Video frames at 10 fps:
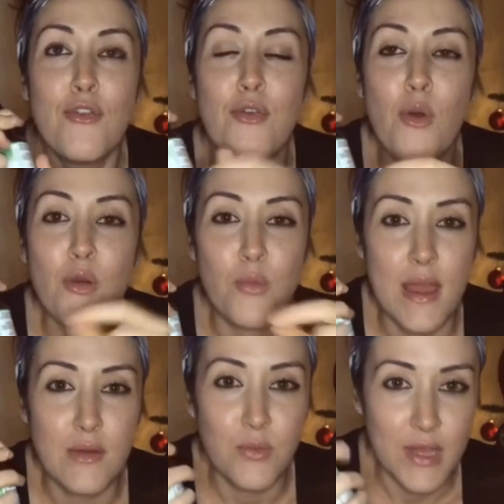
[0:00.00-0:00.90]
for
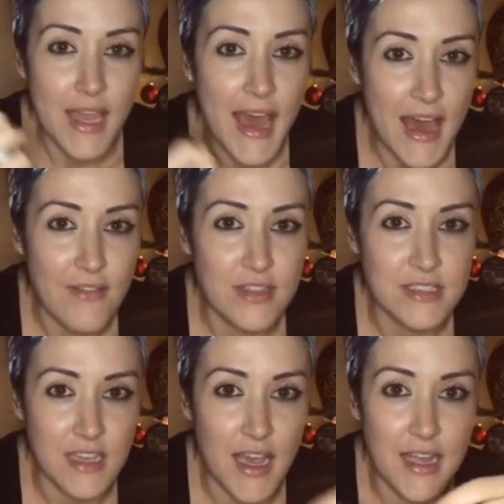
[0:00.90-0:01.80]
when we have a
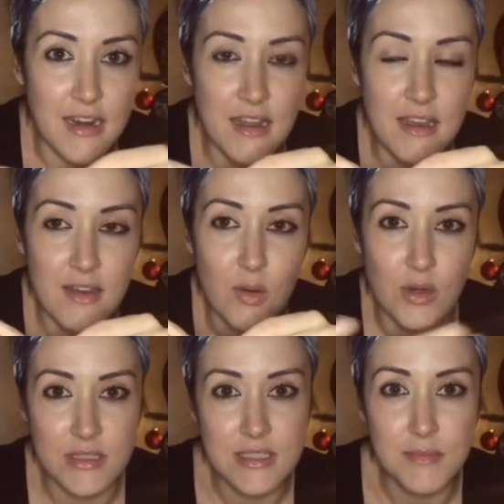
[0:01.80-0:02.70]
sign
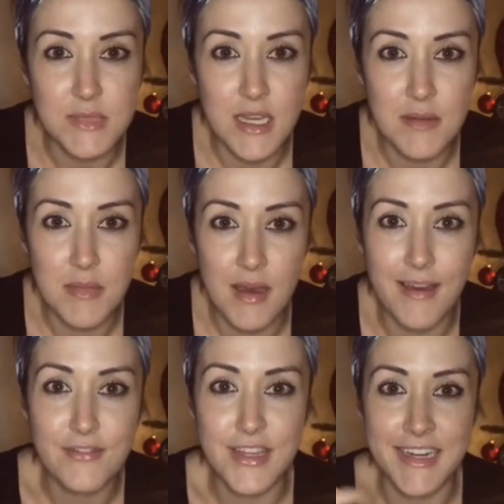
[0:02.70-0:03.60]
or a symptom
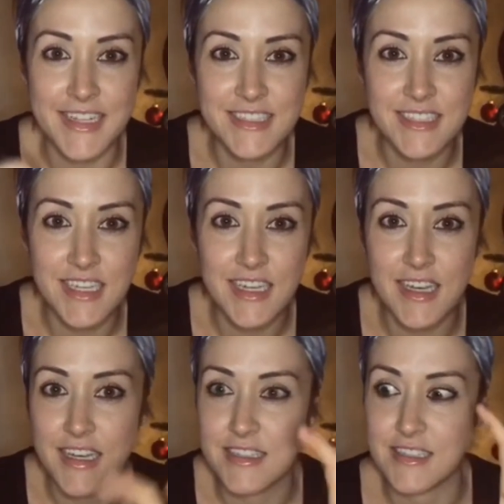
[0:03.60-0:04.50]
of getting sick.
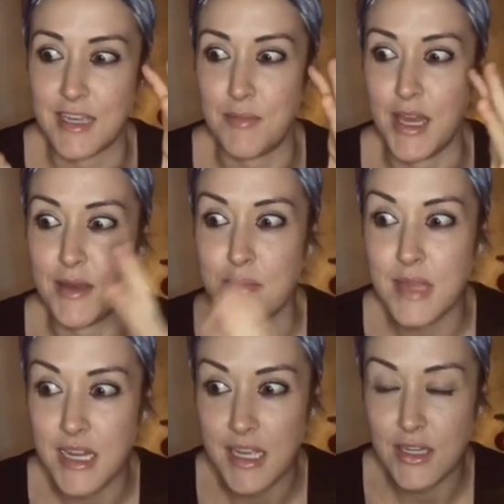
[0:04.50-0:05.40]
It's like my
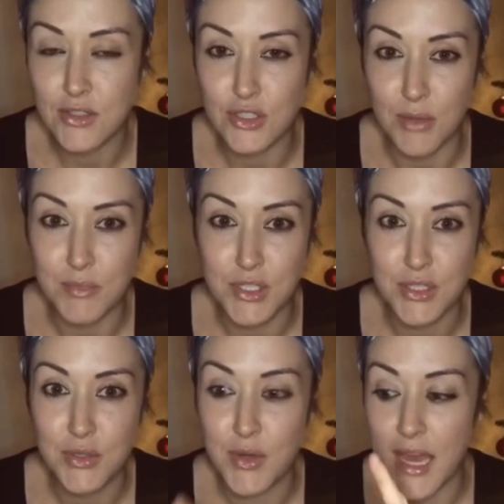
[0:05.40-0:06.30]
immediate jump
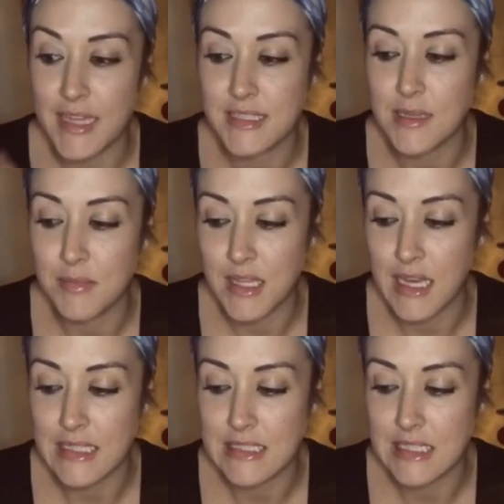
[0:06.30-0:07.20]
to, and something
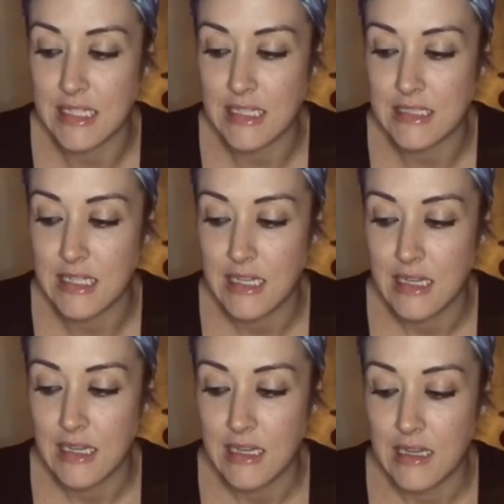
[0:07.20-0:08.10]
I didn't
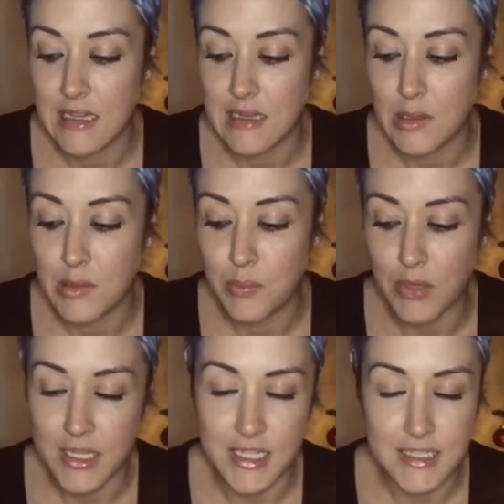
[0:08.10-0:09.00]

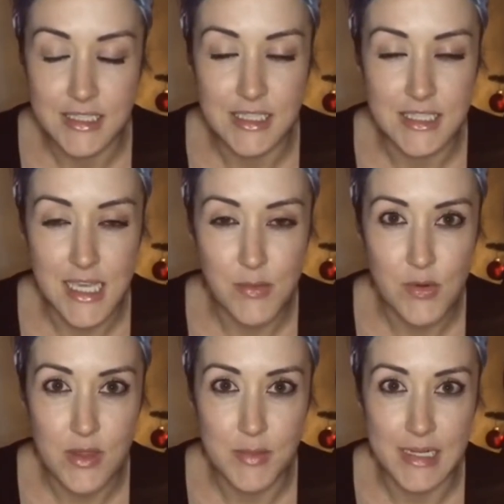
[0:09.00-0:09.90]
bring to the table
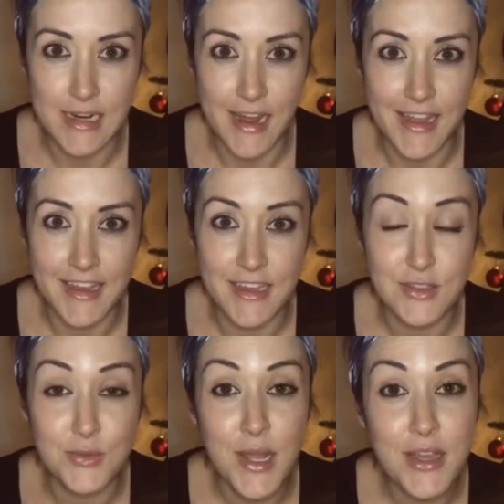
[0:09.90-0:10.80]
with me tonight
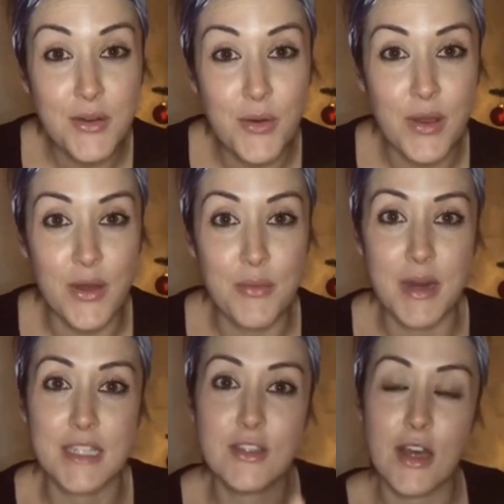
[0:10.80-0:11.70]
is oregano oil,
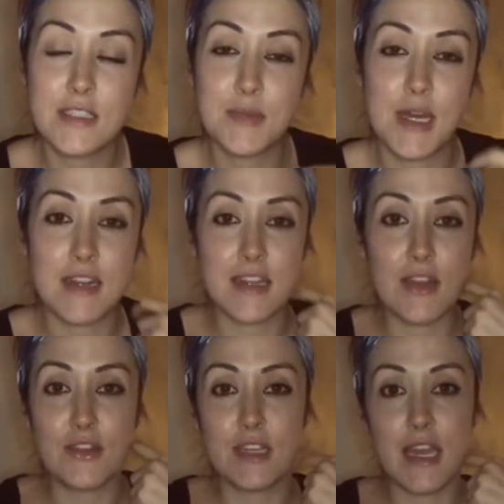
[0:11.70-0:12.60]
but I talked about it the
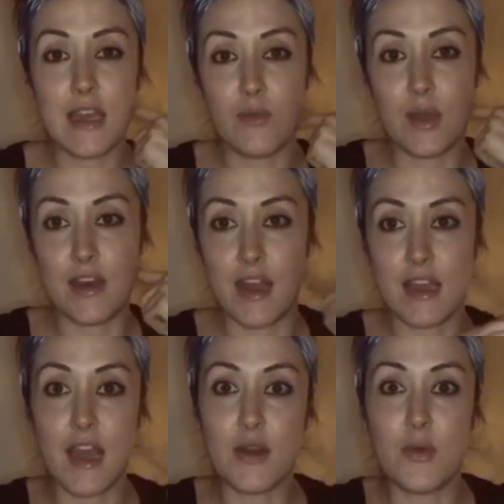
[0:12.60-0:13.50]
other day when I
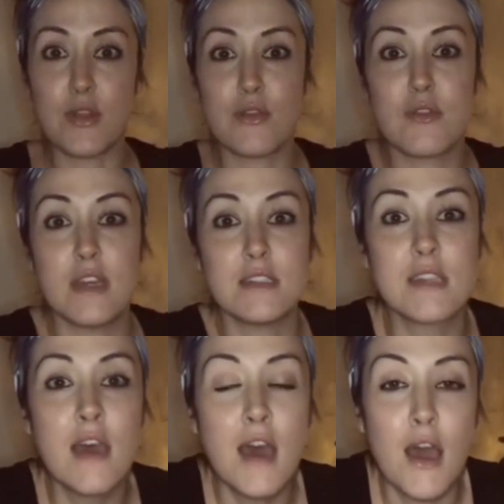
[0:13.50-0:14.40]
kind of went through this.
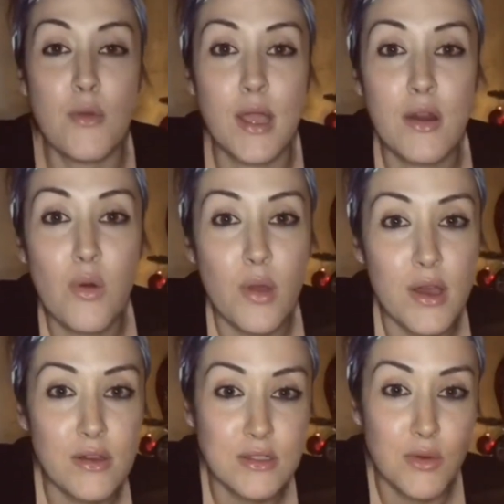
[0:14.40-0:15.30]
Oregano
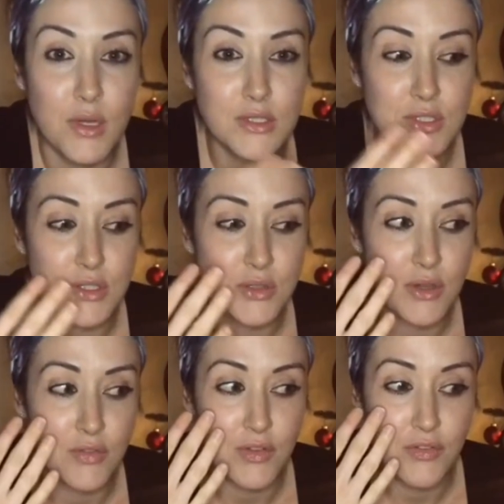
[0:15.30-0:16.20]
oil is going to,
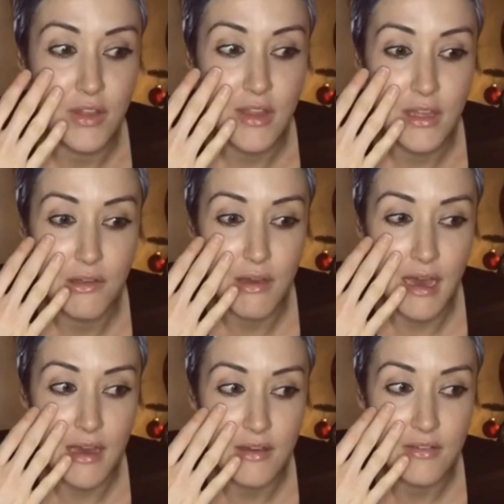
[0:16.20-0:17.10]
if you feel like you
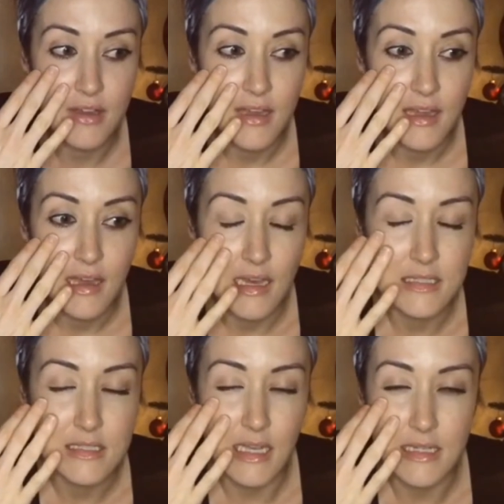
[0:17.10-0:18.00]
have a
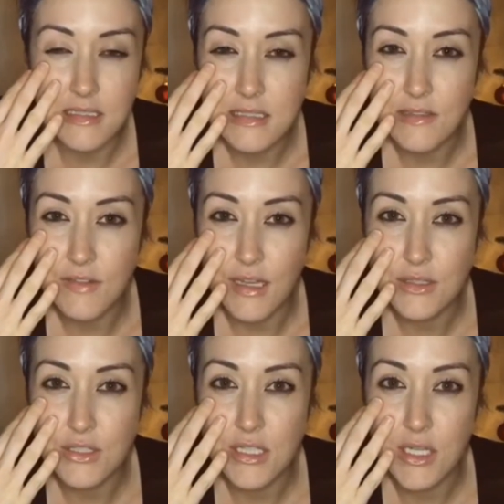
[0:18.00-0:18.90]
sinus
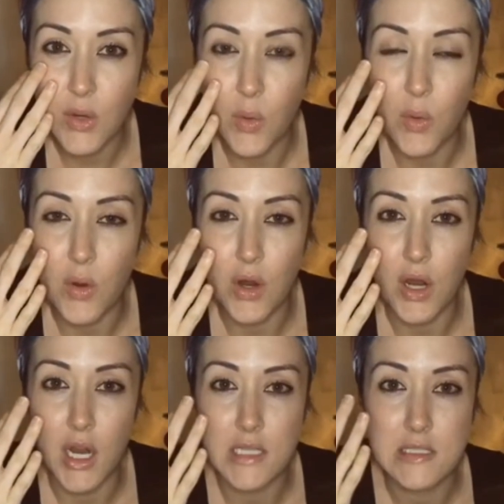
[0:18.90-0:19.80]
infection
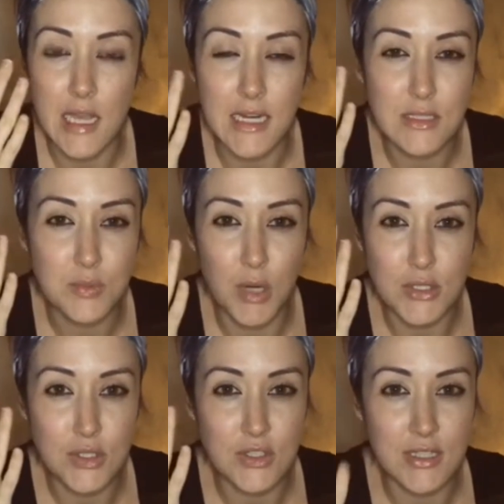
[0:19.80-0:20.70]
or sinus
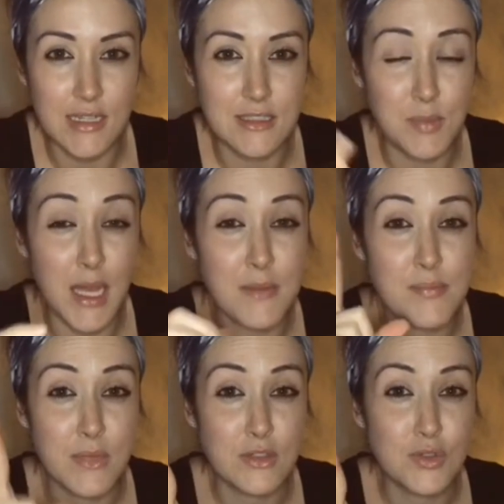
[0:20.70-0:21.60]
pressure, sinus pain,
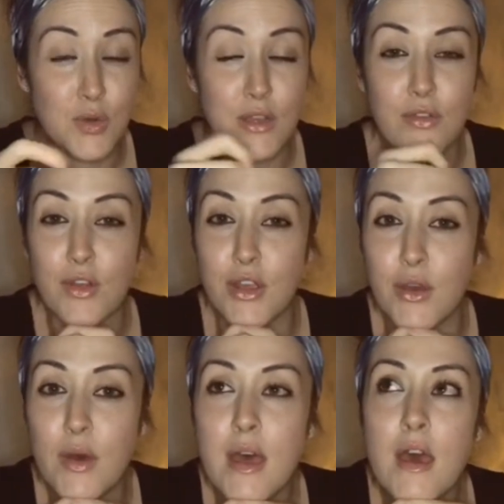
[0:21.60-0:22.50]
story for
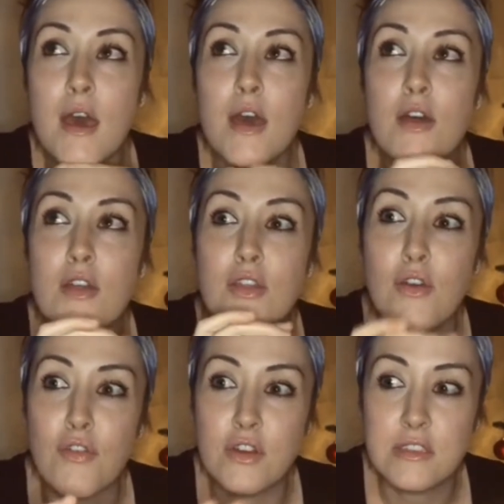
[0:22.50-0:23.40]
you.
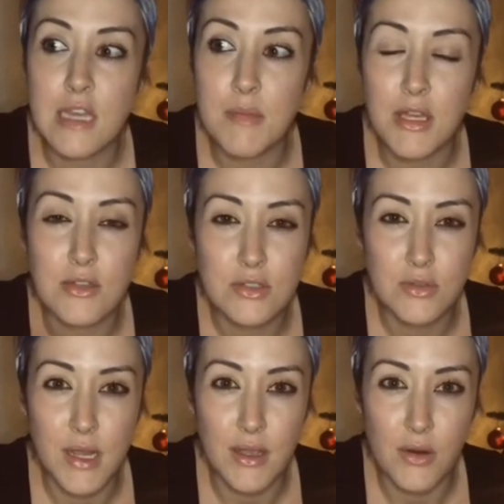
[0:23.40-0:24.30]
The first time I used
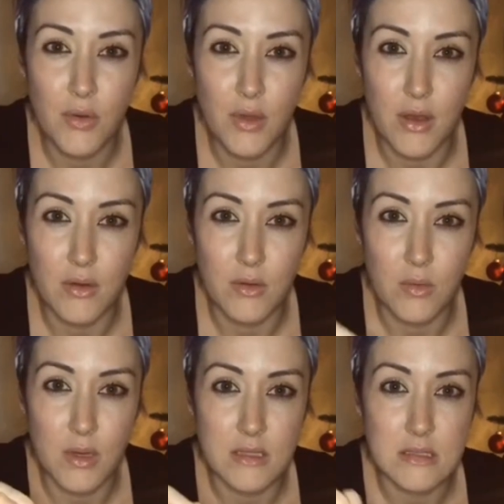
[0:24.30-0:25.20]
oregano oil
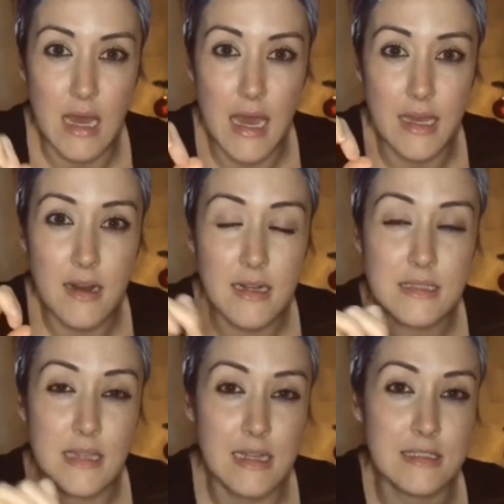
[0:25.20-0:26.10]
was I got a
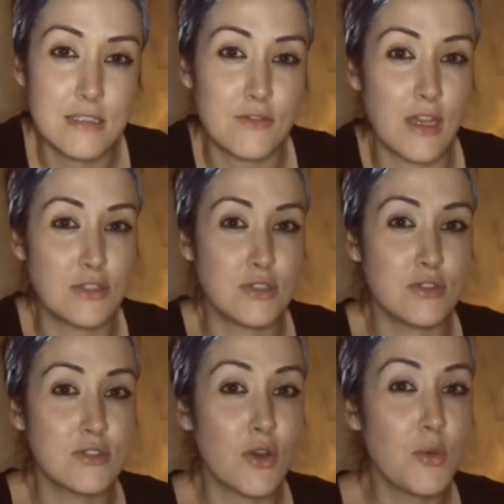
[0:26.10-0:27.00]
sinus infection
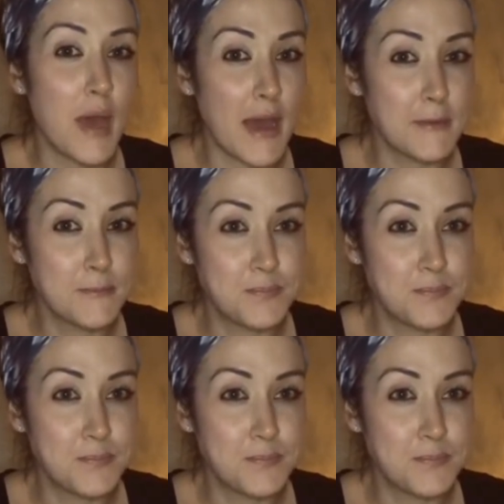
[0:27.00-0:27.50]
so bad